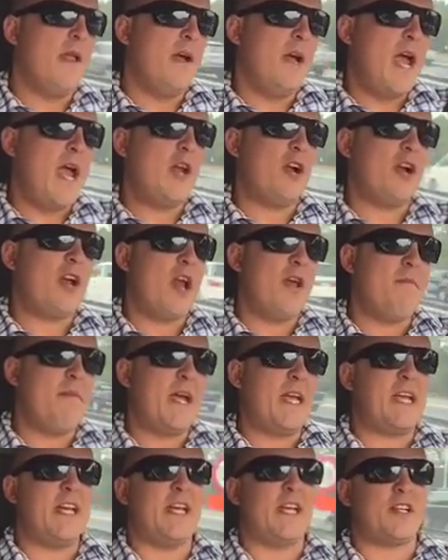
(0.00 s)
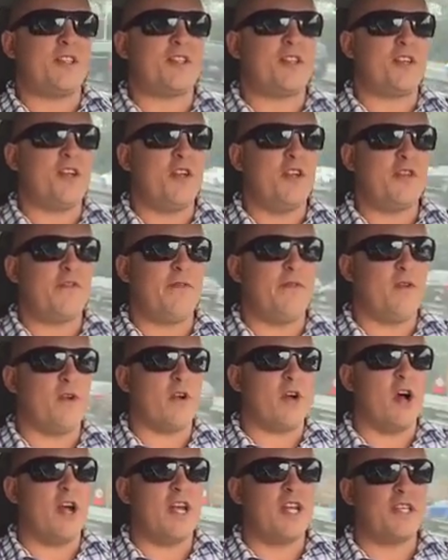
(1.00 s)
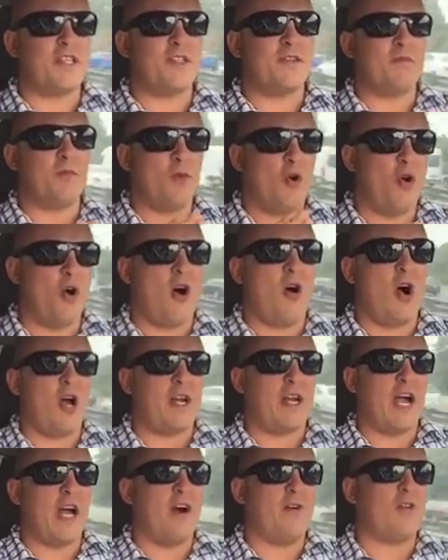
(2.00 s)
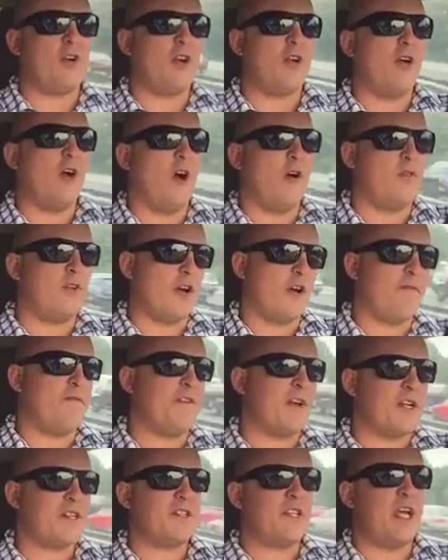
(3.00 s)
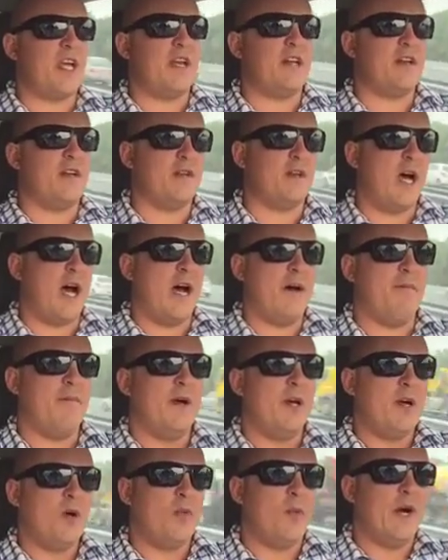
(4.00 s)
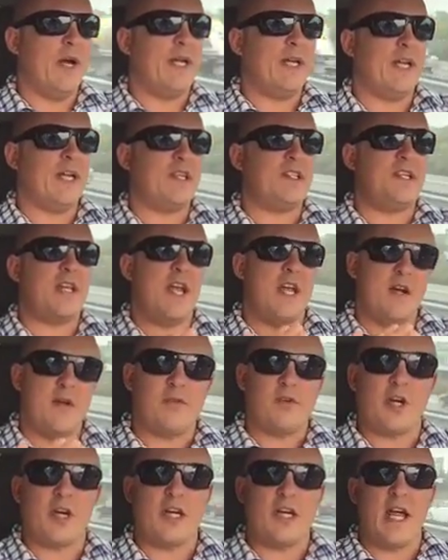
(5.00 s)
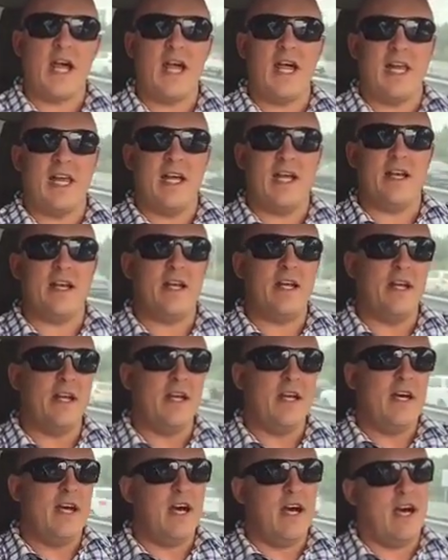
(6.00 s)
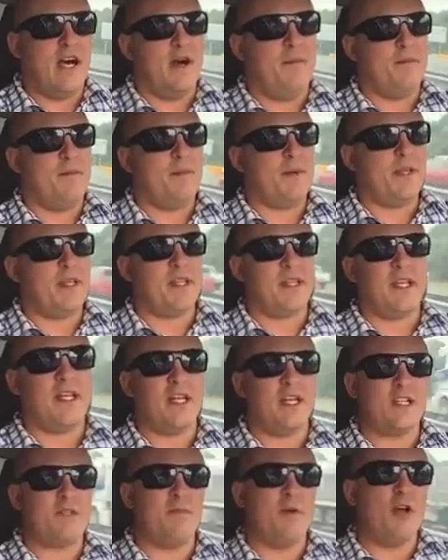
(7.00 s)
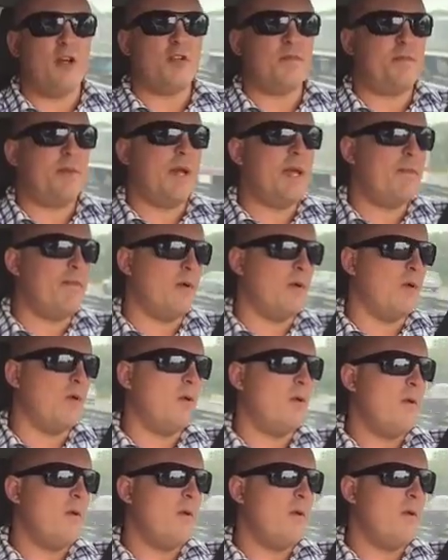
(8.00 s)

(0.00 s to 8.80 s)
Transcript: and I don't make an excuse for it. I just, well, okay, I've got to, I've got to fix that um, weakness, and I've got to nail it. Um, but the thing is, most people,